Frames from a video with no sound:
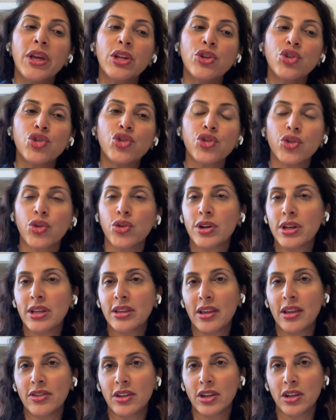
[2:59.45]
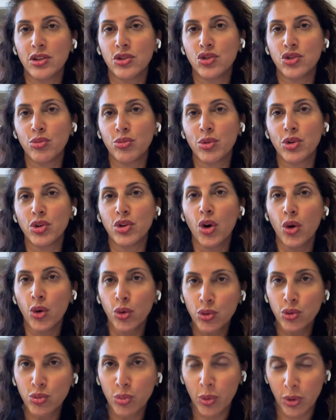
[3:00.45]
ensuring that the consumer
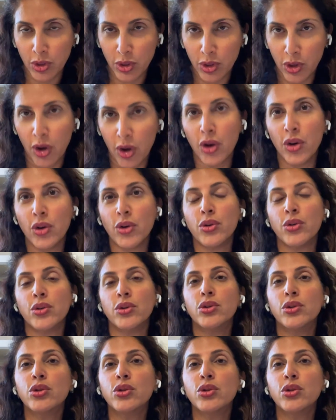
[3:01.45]
knows where to go,